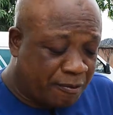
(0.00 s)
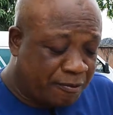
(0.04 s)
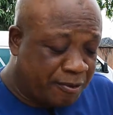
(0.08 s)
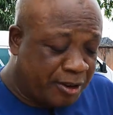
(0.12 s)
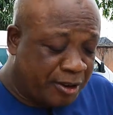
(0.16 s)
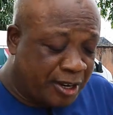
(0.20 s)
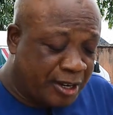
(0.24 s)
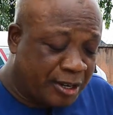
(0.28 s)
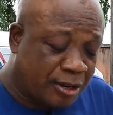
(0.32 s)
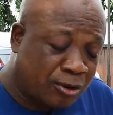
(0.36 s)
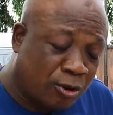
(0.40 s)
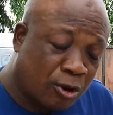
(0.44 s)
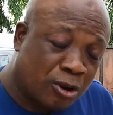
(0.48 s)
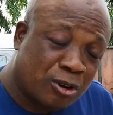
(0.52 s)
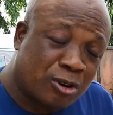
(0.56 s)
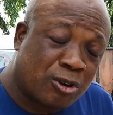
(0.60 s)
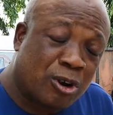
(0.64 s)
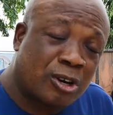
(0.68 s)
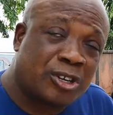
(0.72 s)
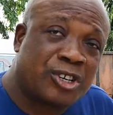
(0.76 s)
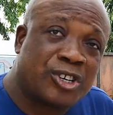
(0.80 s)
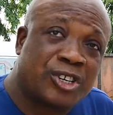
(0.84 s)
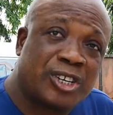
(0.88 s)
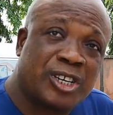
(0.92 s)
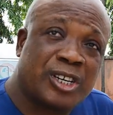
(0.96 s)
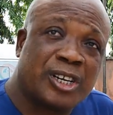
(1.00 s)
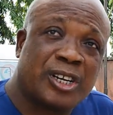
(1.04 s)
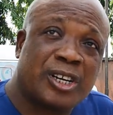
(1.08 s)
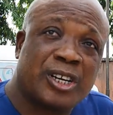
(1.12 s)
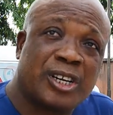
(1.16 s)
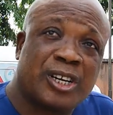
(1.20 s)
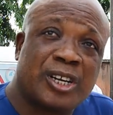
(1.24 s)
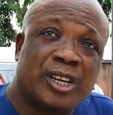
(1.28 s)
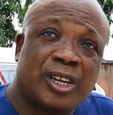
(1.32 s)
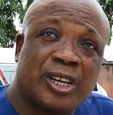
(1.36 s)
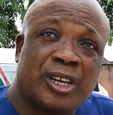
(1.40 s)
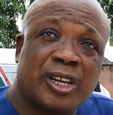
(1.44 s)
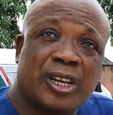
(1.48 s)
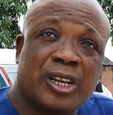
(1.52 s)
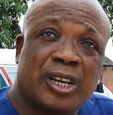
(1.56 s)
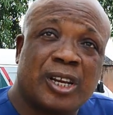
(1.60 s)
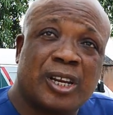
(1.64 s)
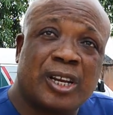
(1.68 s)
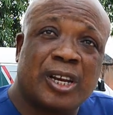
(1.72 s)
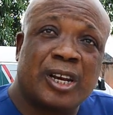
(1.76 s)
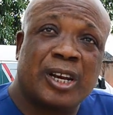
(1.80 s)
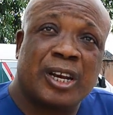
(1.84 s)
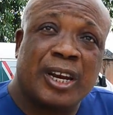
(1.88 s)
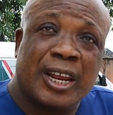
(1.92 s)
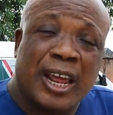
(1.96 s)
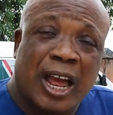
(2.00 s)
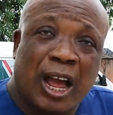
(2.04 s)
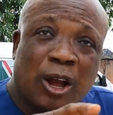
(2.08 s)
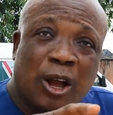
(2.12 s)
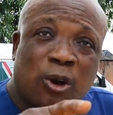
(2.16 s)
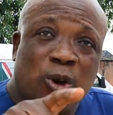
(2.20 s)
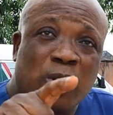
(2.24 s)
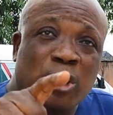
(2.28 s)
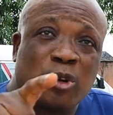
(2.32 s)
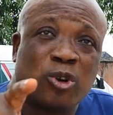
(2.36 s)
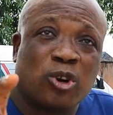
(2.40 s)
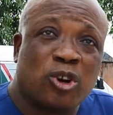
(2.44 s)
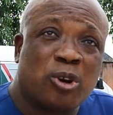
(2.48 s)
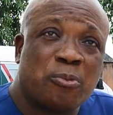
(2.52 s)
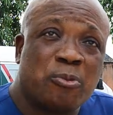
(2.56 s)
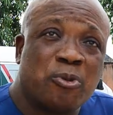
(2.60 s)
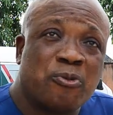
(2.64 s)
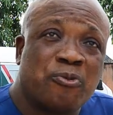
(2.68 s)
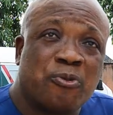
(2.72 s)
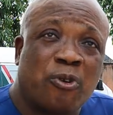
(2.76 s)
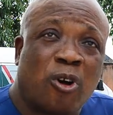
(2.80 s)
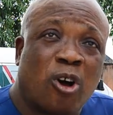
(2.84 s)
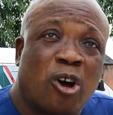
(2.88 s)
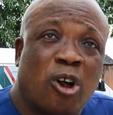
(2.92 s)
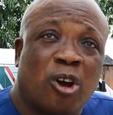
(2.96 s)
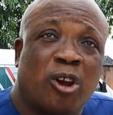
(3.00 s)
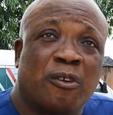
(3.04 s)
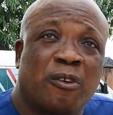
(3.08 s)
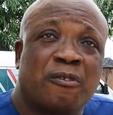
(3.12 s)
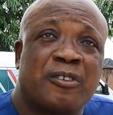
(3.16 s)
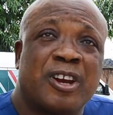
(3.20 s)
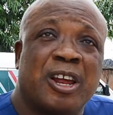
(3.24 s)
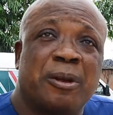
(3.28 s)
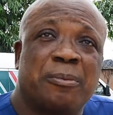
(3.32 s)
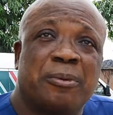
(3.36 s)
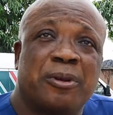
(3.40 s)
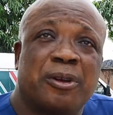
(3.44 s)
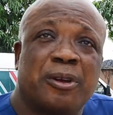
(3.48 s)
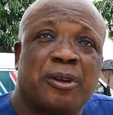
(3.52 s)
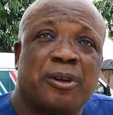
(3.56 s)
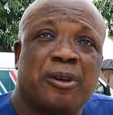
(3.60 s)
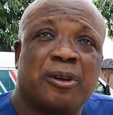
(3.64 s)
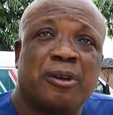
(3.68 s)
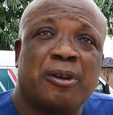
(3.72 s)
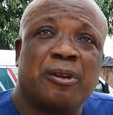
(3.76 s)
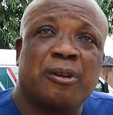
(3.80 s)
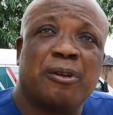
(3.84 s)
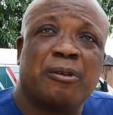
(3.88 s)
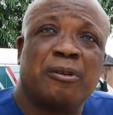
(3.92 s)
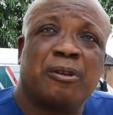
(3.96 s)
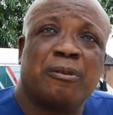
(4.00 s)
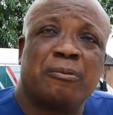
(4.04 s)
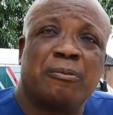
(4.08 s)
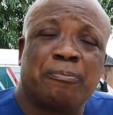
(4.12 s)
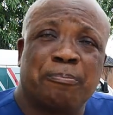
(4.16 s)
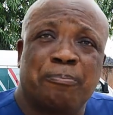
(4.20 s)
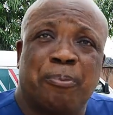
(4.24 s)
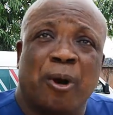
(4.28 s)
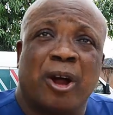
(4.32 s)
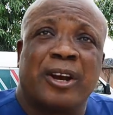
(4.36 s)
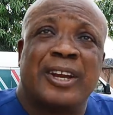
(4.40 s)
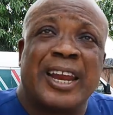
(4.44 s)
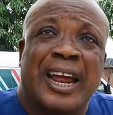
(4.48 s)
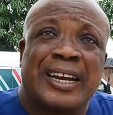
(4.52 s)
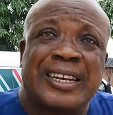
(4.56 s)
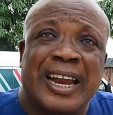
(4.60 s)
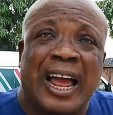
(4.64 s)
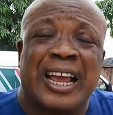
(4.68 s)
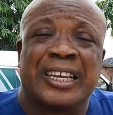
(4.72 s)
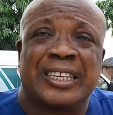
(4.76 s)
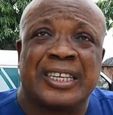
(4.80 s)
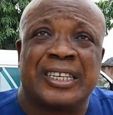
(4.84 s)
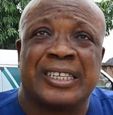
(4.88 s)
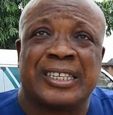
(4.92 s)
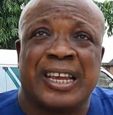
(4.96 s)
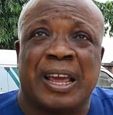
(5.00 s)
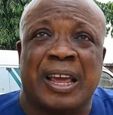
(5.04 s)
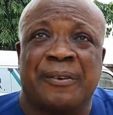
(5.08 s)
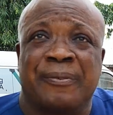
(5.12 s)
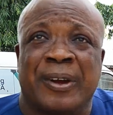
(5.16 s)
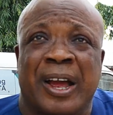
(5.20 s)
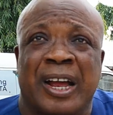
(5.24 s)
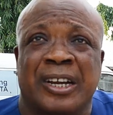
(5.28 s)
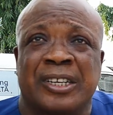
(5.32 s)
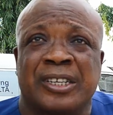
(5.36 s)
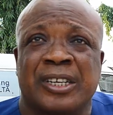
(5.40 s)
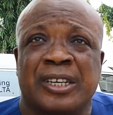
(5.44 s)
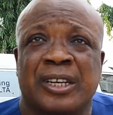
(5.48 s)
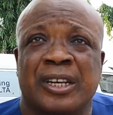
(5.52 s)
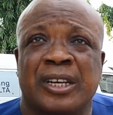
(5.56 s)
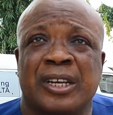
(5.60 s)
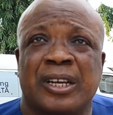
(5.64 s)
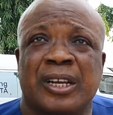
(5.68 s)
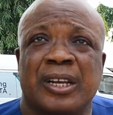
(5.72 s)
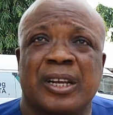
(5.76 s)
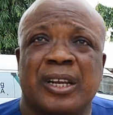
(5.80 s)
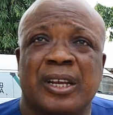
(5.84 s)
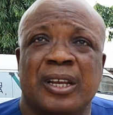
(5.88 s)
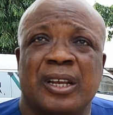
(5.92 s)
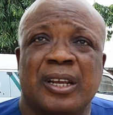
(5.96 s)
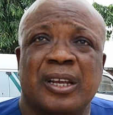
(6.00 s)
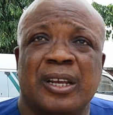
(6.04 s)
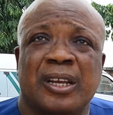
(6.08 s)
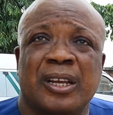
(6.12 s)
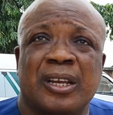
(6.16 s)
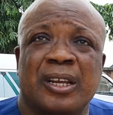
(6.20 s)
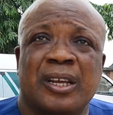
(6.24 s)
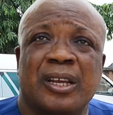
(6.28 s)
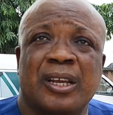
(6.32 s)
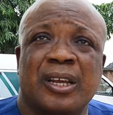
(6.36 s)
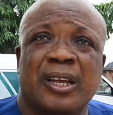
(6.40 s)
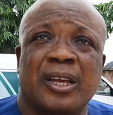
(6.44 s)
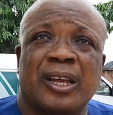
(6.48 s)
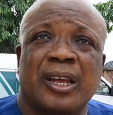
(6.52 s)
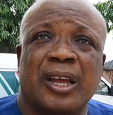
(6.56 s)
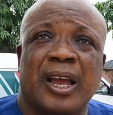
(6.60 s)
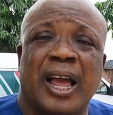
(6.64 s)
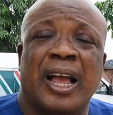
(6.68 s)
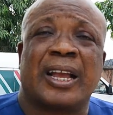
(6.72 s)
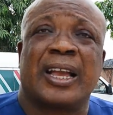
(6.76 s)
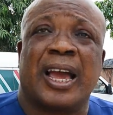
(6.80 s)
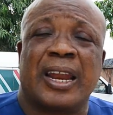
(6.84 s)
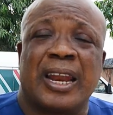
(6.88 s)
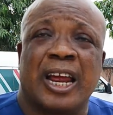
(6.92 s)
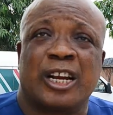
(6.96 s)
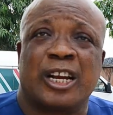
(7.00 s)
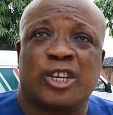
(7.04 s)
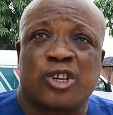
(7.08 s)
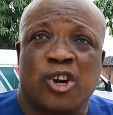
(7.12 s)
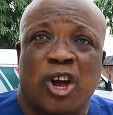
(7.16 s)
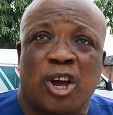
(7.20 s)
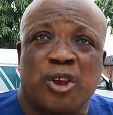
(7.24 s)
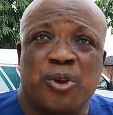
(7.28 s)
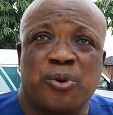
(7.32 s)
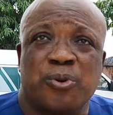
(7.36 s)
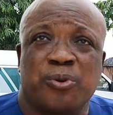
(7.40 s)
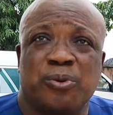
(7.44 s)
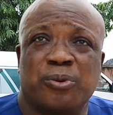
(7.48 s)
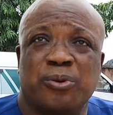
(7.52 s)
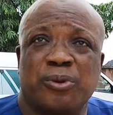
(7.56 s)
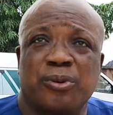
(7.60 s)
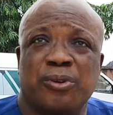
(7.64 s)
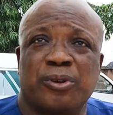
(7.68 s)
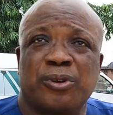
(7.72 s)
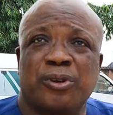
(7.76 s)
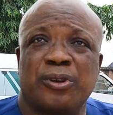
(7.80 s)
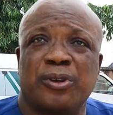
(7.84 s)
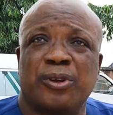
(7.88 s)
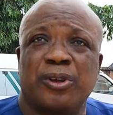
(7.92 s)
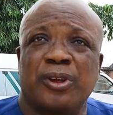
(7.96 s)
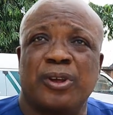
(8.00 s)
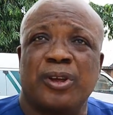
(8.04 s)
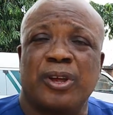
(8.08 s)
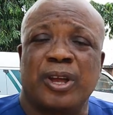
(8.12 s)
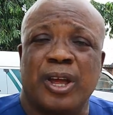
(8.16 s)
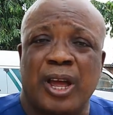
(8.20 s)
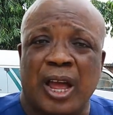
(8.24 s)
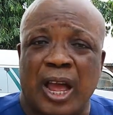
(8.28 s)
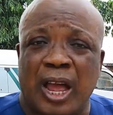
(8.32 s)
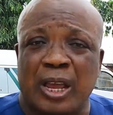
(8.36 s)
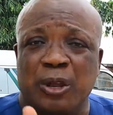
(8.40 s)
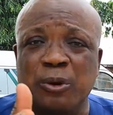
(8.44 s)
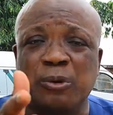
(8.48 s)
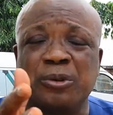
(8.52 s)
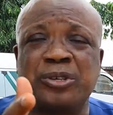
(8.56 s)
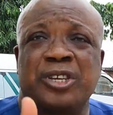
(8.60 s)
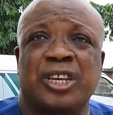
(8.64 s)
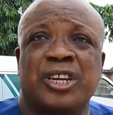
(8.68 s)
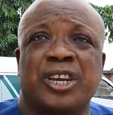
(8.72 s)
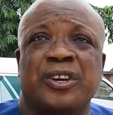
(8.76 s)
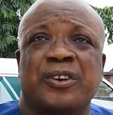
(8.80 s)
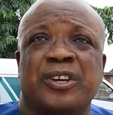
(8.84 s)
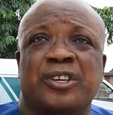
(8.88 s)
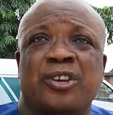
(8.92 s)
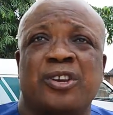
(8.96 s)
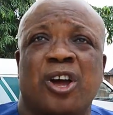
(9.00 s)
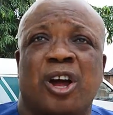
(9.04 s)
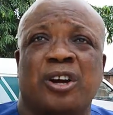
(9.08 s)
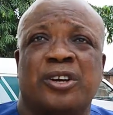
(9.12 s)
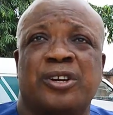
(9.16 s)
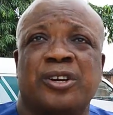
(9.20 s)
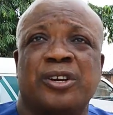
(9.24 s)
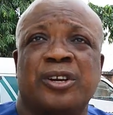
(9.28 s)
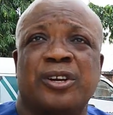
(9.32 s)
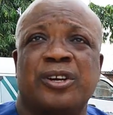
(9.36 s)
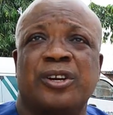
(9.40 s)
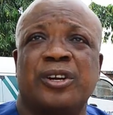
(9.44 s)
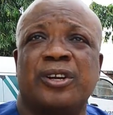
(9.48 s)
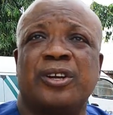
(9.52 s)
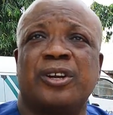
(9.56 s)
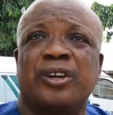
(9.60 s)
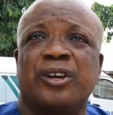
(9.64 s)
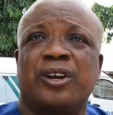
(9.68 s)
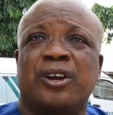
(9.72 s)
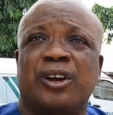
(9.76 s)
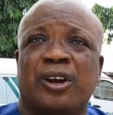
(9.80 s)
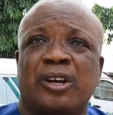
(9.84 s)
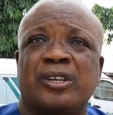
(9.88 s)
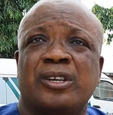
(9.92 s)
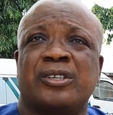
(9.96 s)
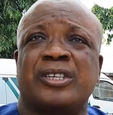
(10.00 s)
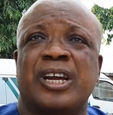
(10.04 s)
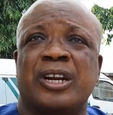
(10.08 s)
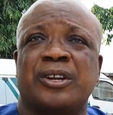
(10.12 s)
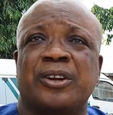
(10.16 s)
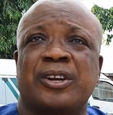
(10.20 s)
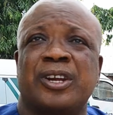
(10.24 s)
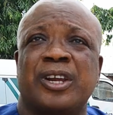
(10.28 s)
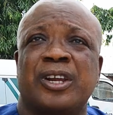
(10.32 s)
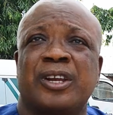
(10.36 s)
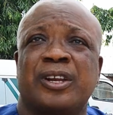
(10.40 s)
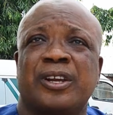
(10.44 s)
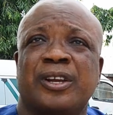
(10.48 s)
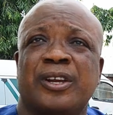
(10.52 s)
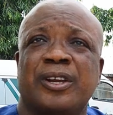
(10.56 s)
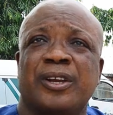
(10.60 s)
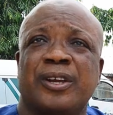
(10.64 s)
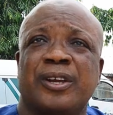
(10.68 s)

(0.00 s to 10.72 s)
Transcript: this country, they are going to remove all of them. But Delta is in savings. I can assure you, and you will see the result on Saturday.